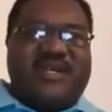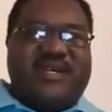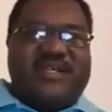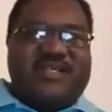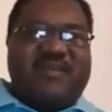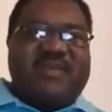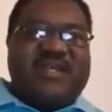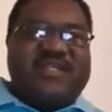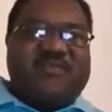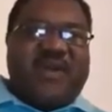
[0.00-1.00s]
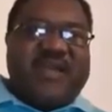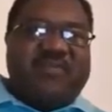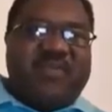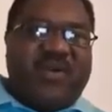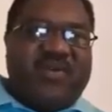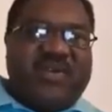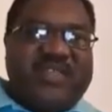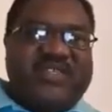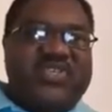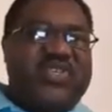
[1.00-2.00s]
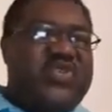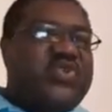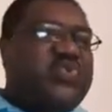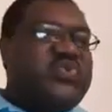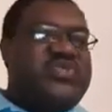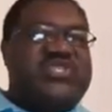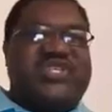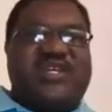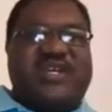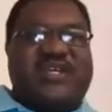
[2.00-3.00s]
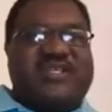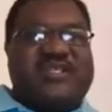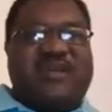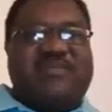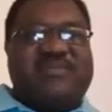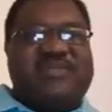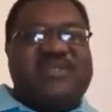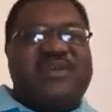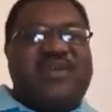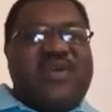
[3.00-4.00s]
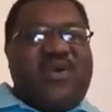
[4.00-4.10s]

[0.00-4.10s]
Zambia, despite borrowing these huge sums